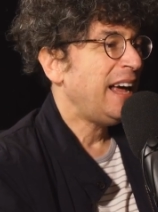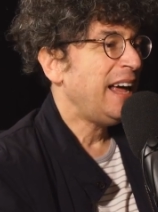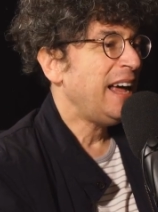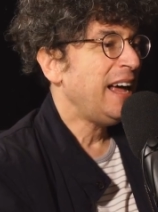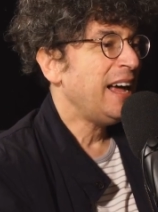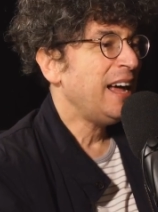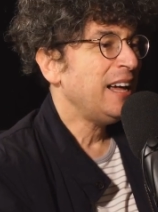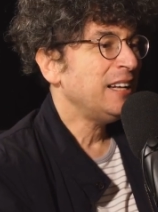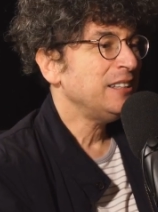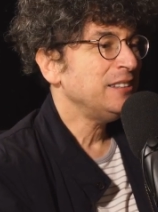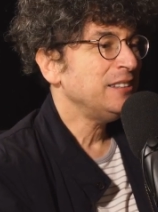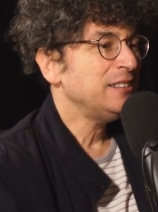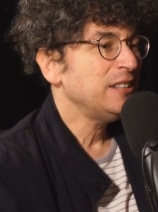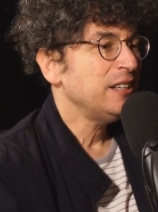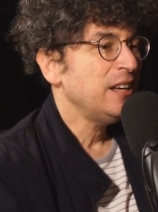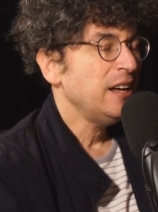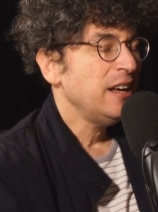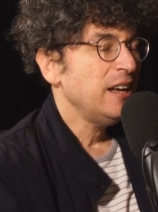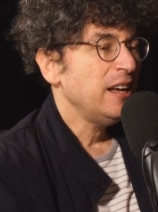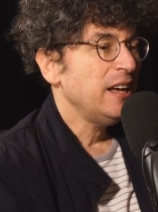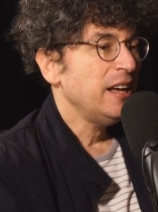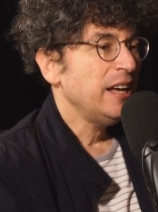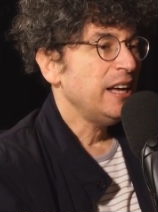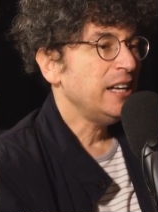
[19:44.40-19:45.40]
And
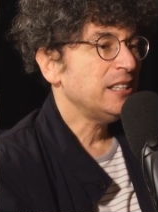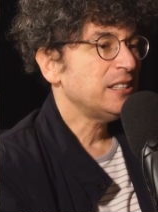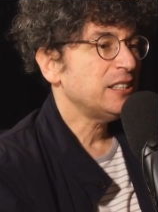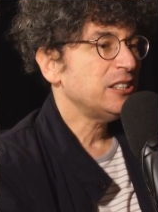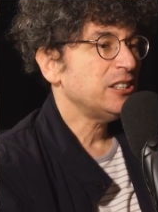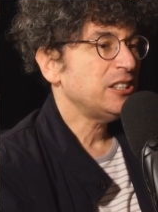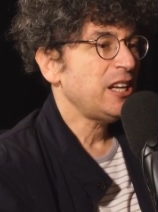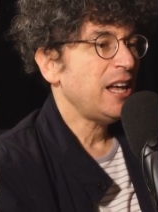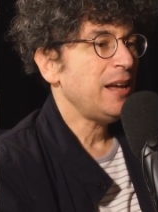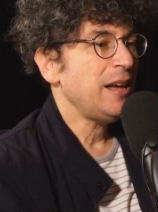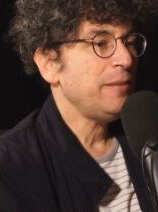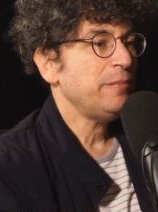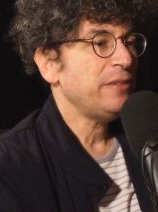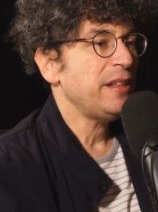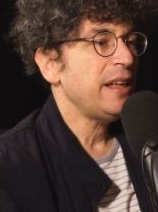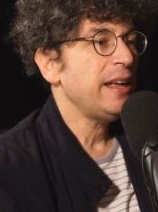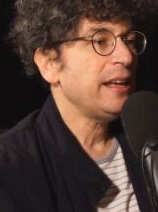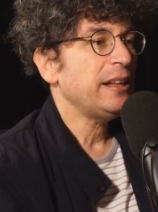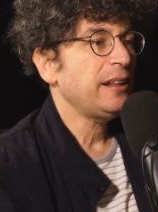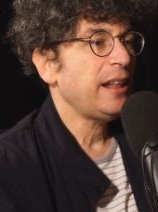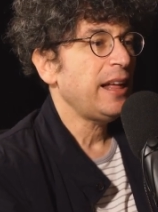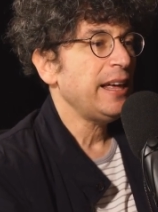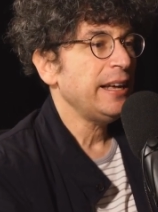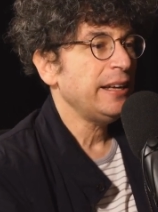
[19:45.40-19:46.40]
it's the same
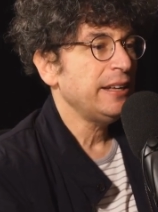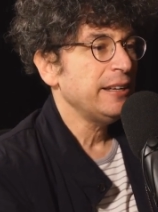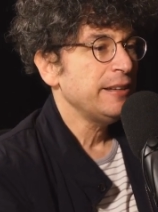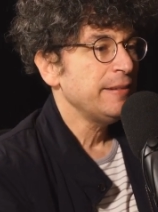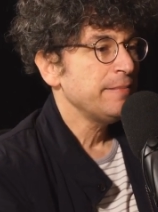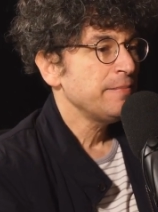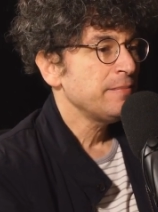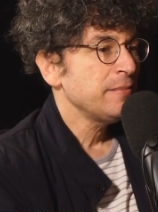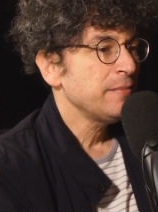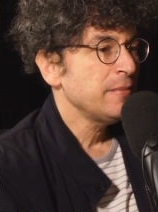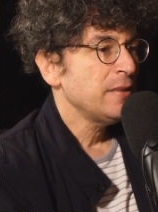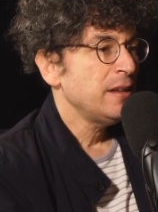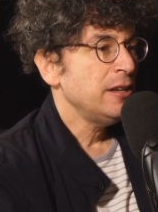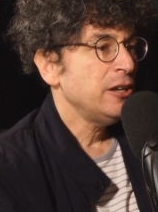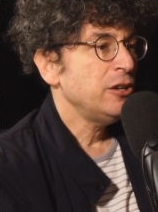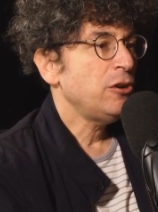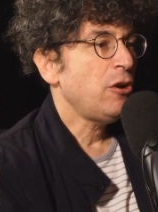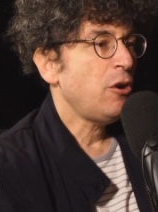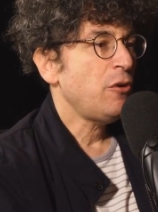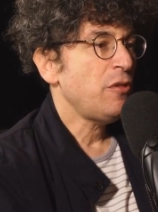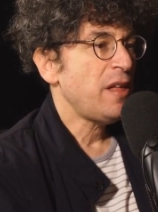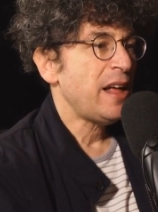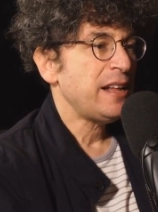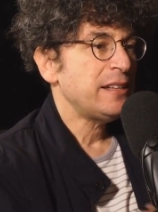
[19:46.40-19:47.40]
thing. Like,
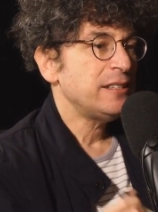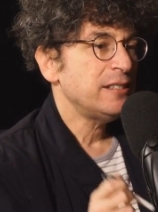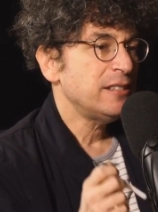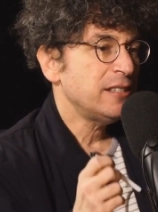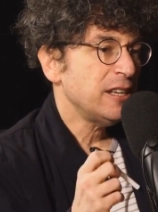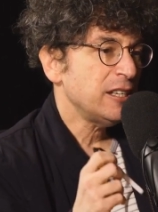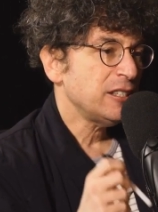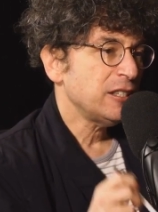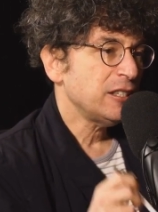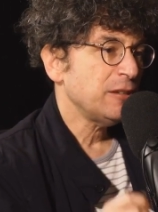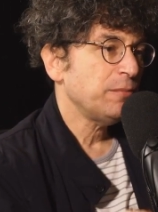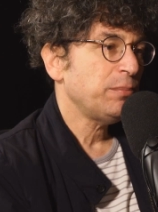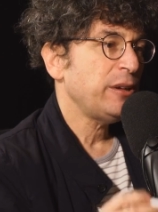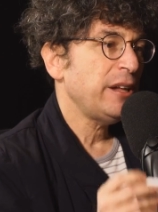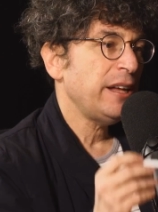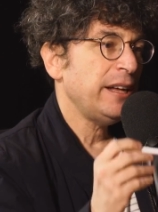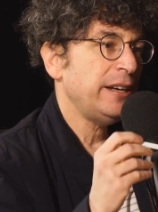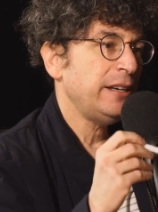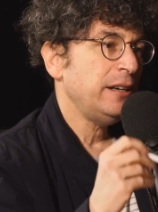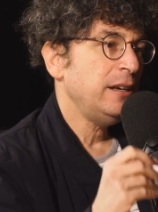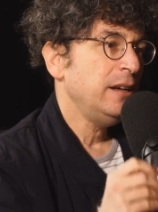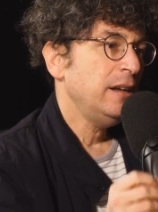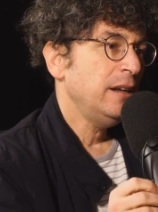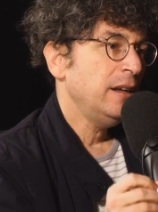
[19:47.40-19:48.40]
that
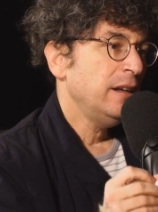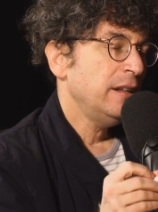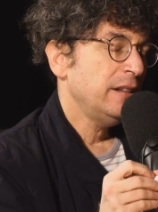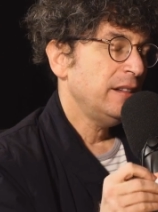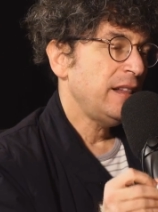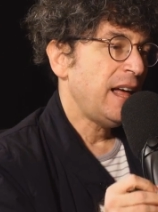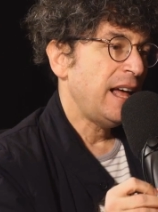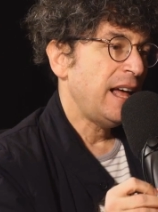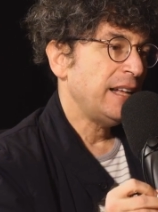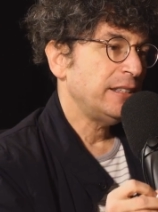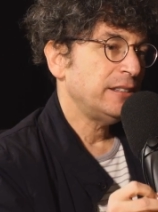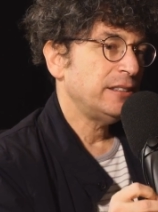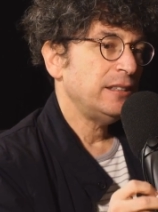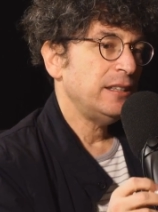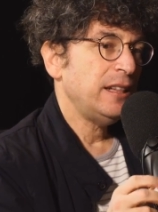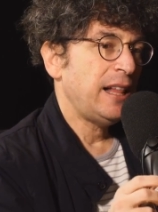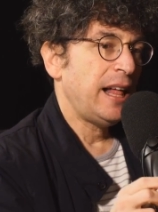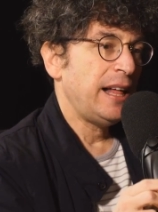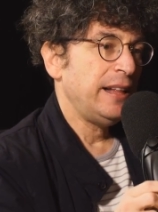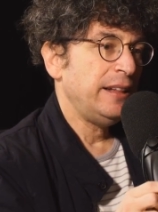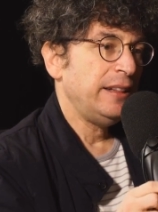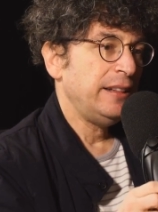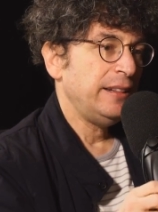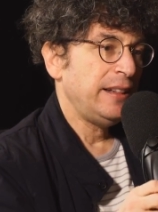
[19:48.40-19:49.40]
discipline, that
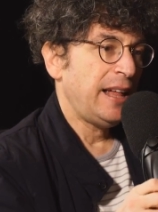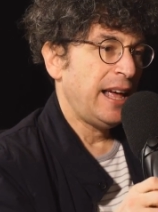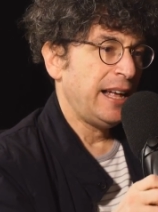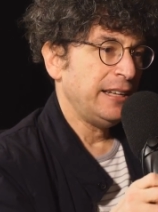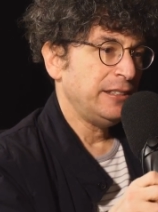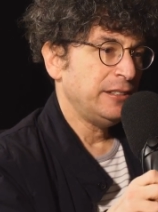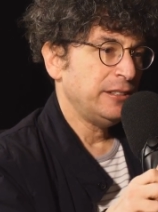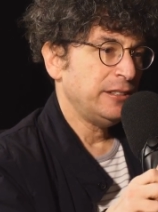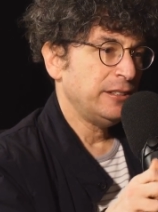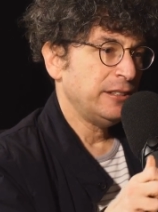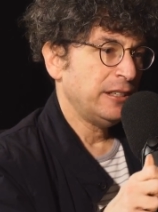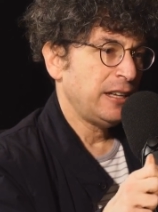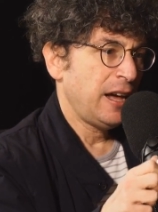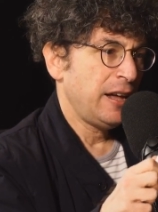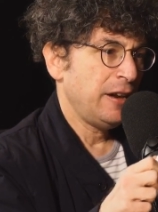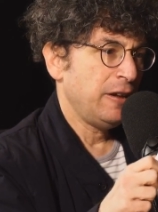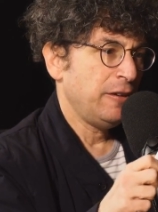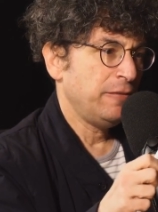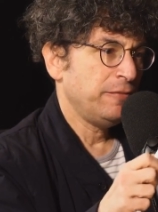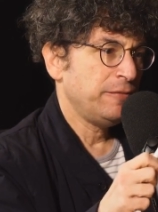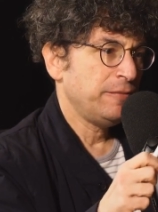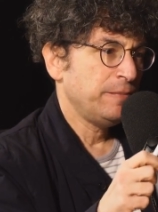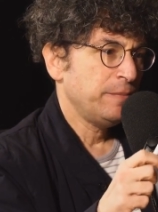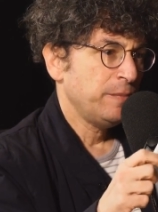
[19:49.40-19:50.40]

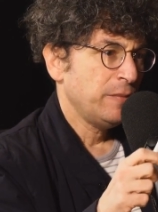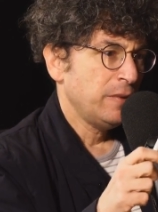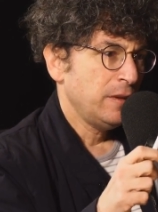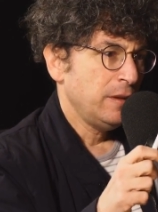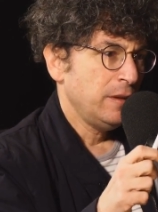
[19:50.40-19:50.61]
kind of,